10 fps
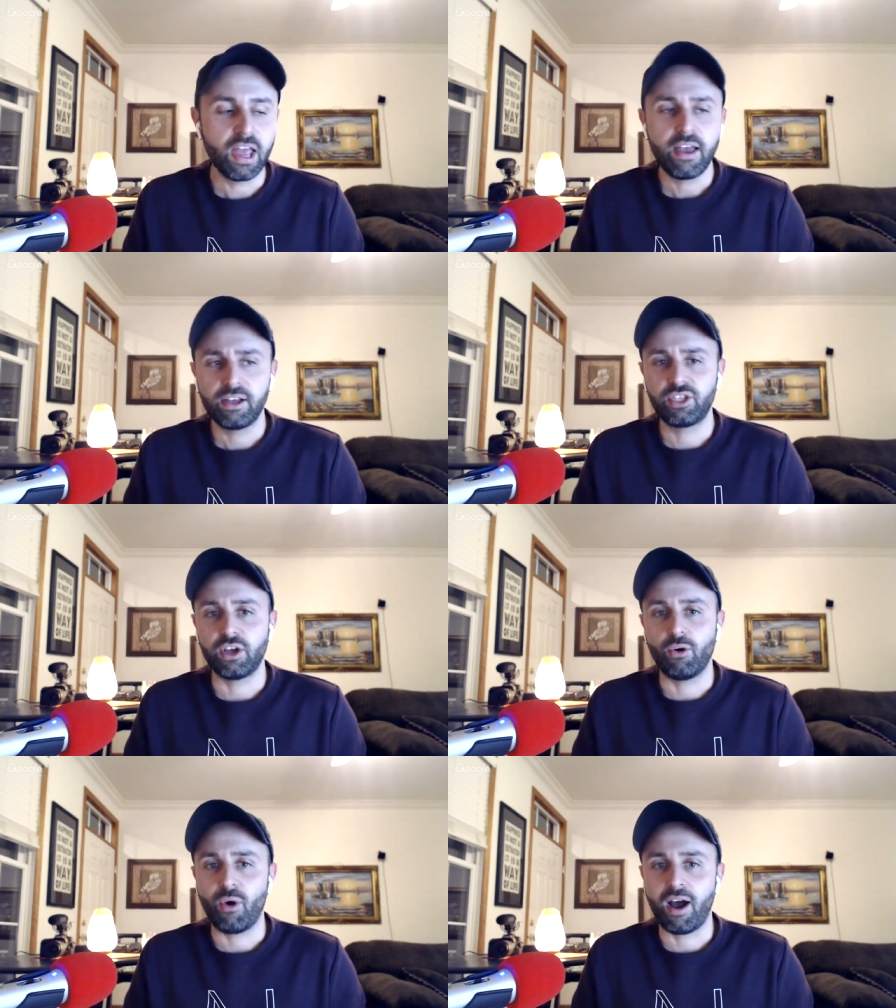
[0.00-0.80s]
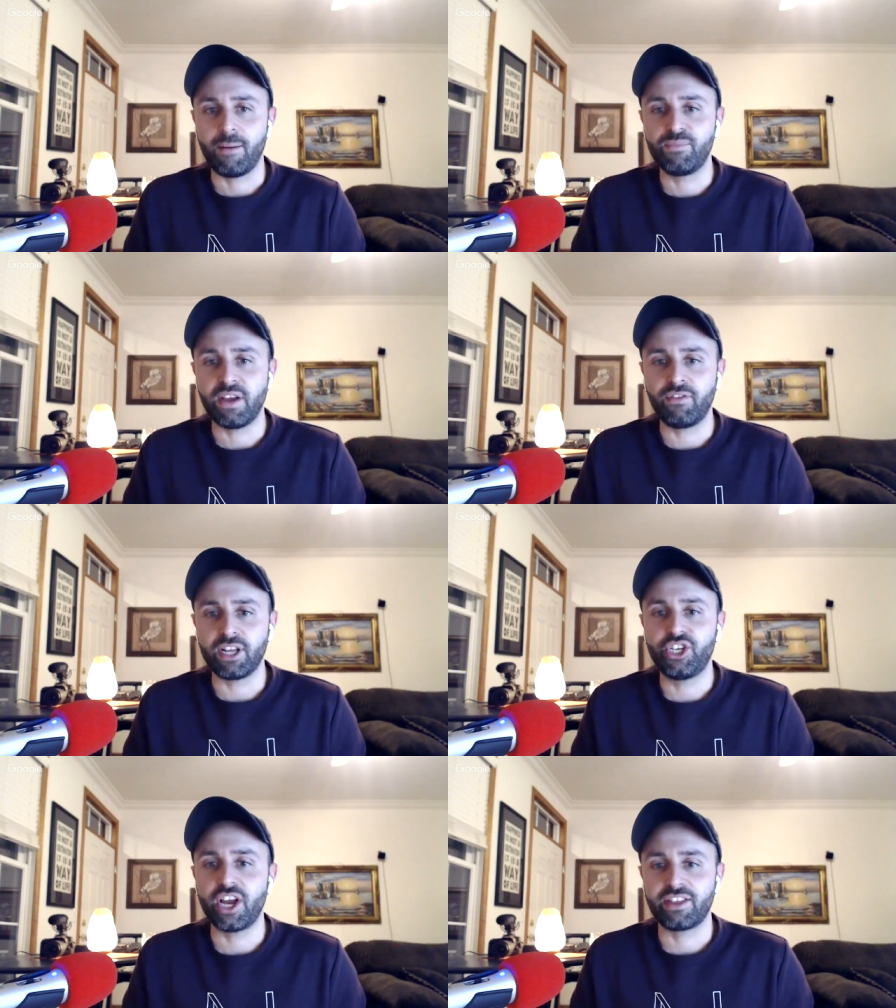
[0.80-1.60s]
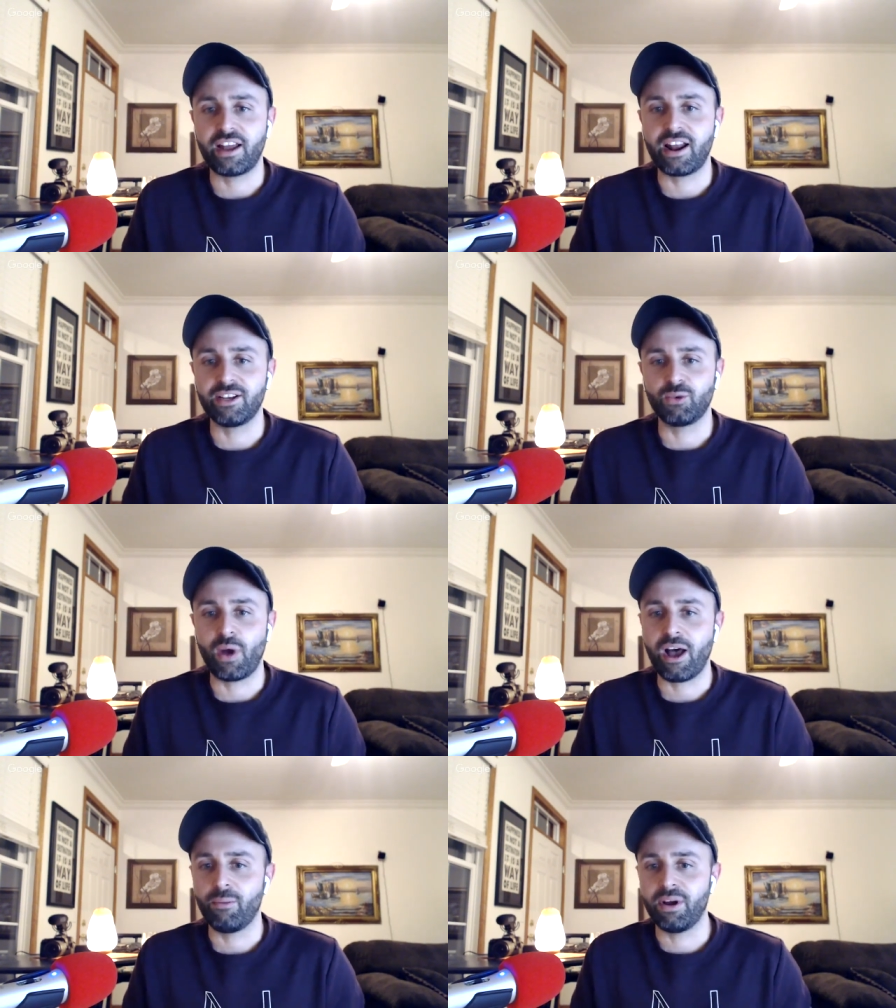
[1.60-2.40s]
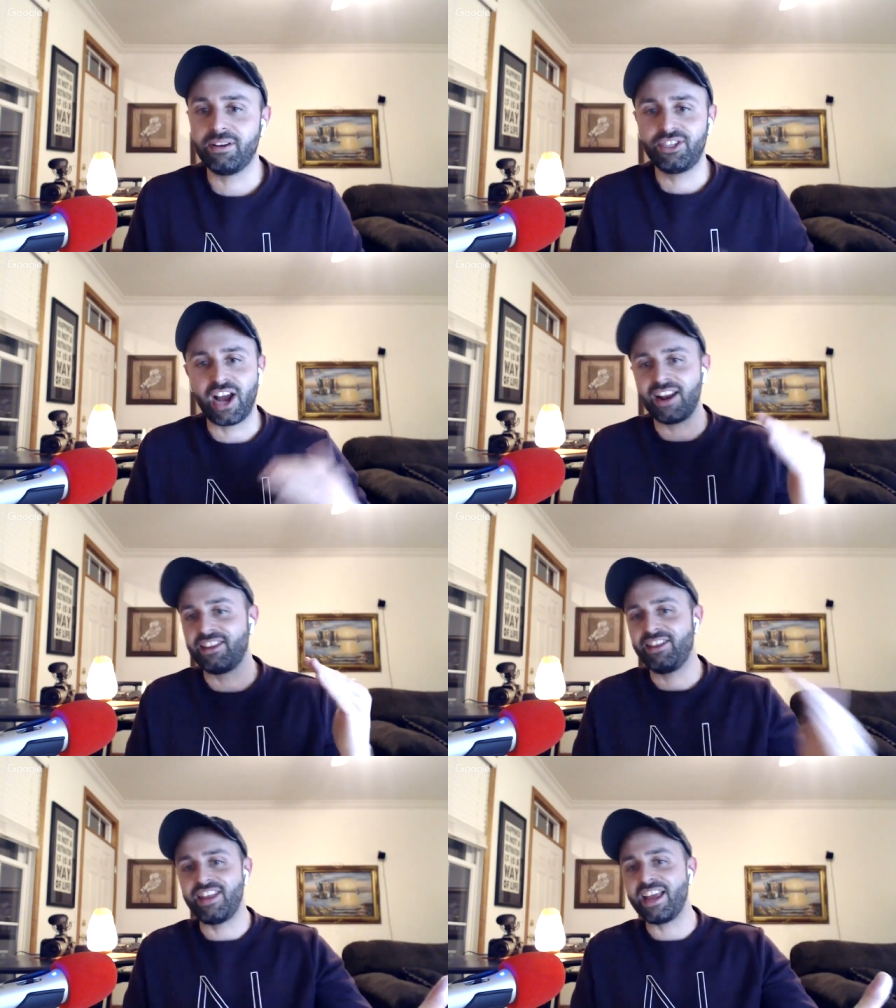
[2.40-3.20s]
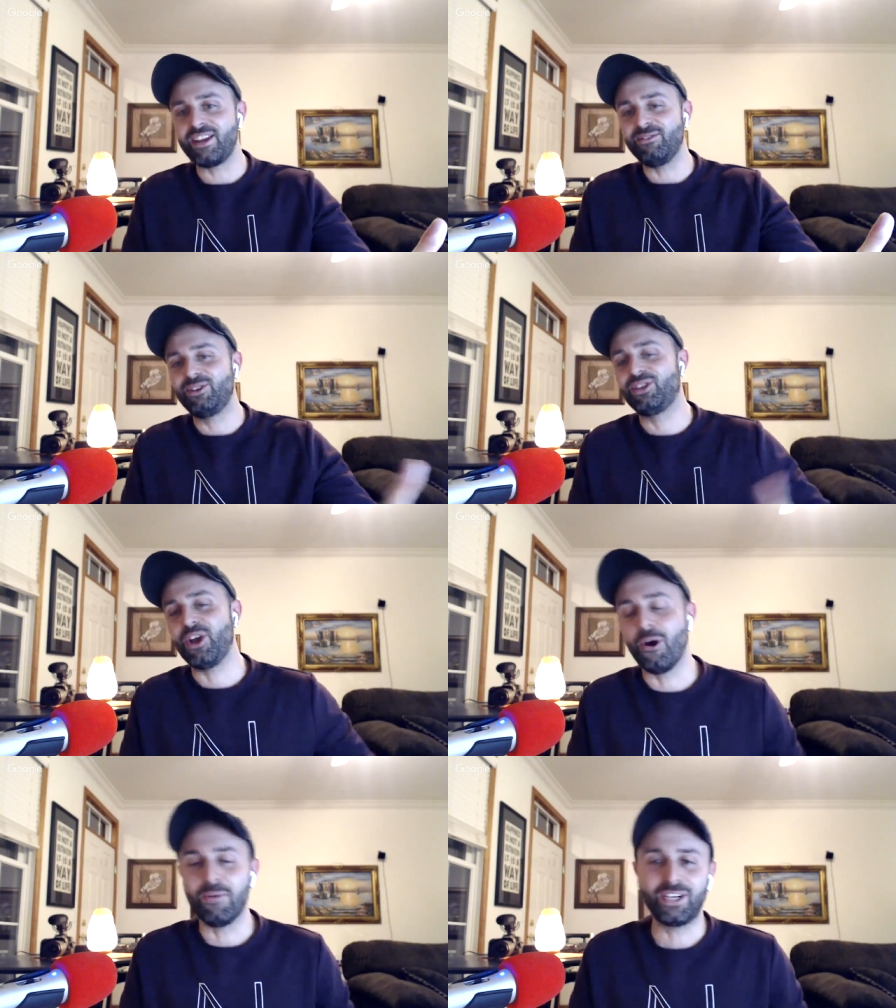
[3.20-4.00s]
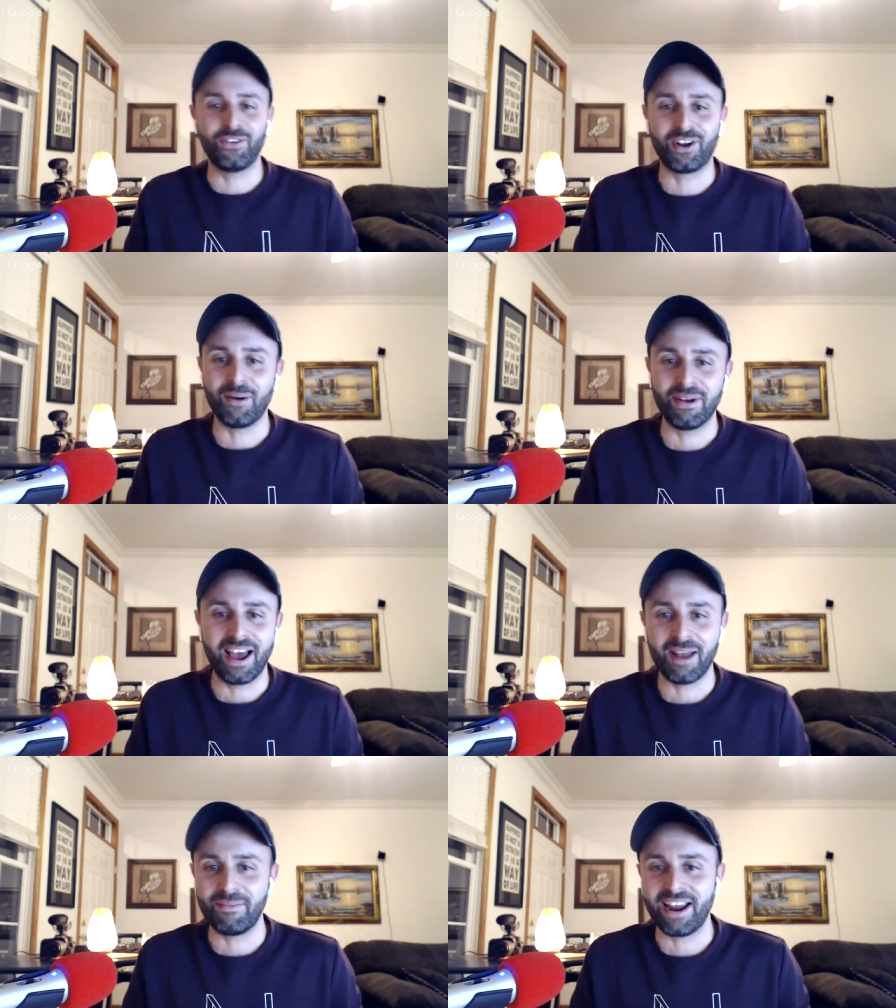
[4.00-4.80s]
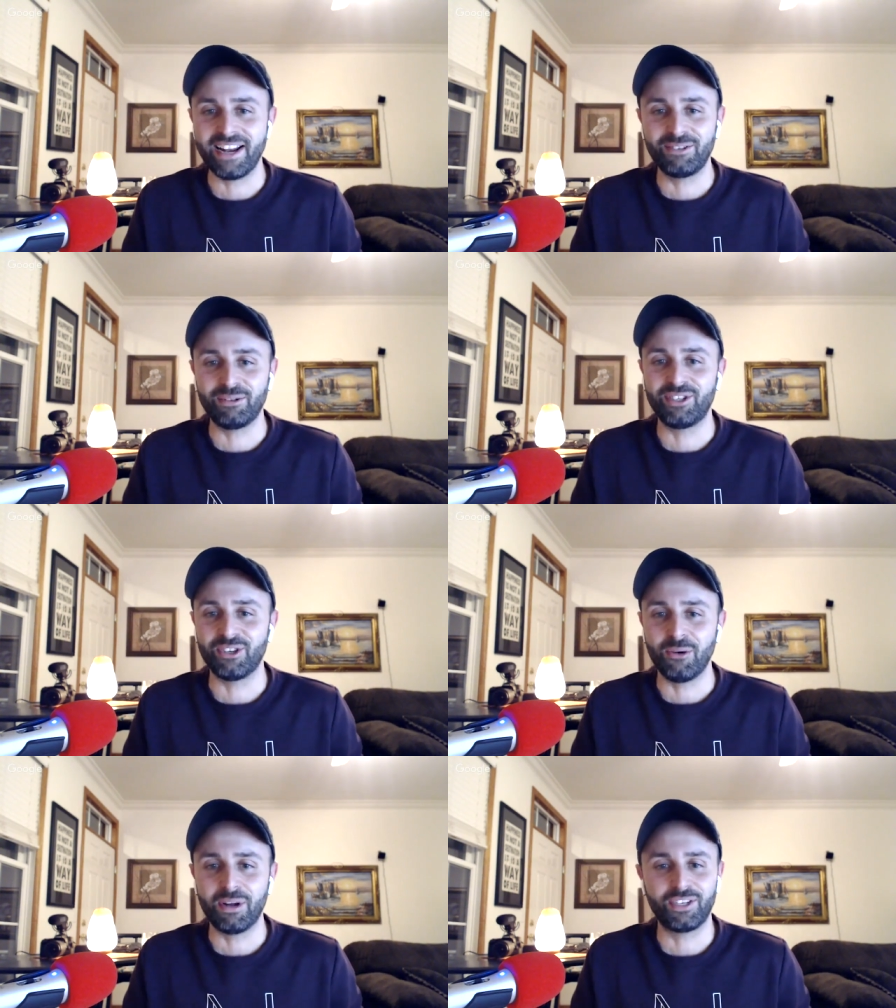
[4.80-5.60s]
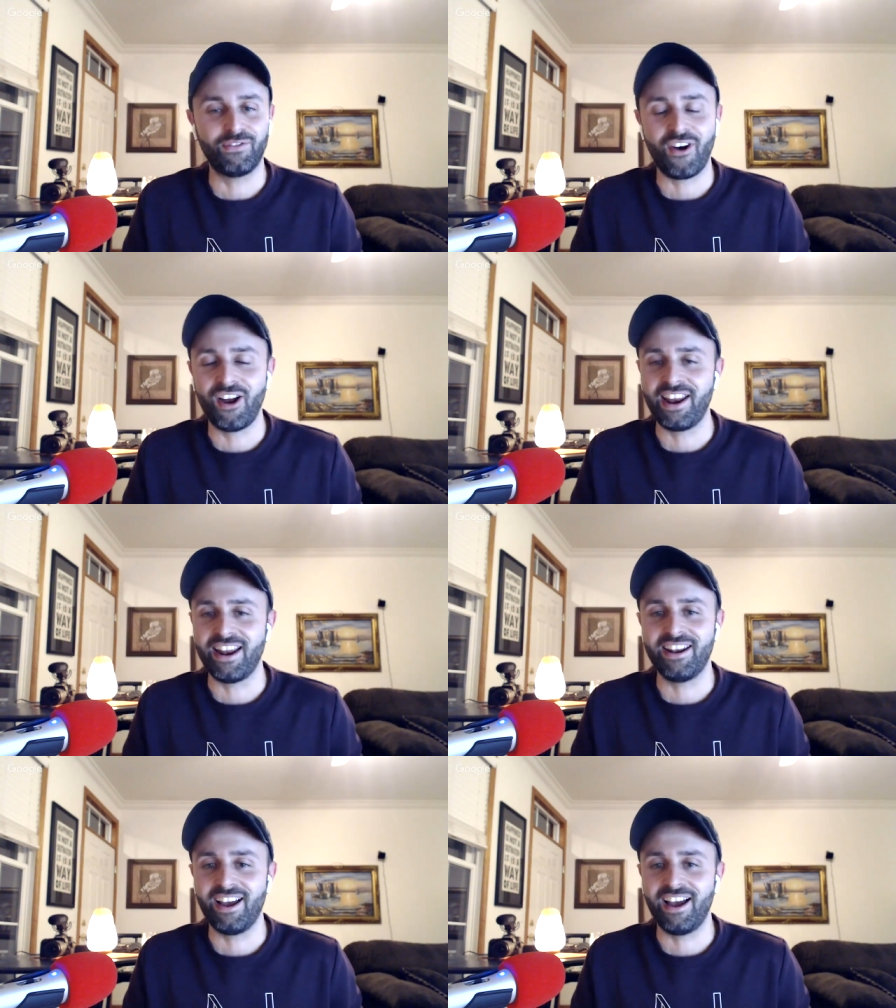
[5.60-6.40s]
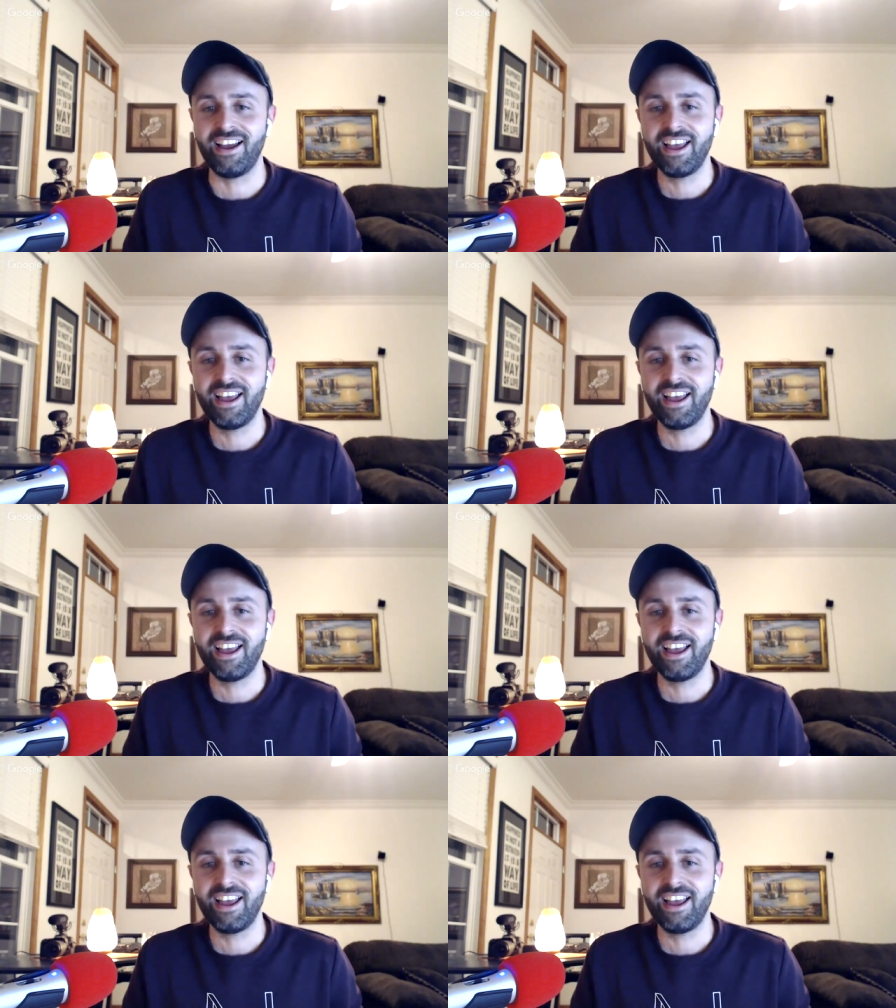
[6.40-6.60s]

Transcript: So uh, definitely check that out as well. But Jonathan, thank you so much for coming on, man. This was so much fun. And uh,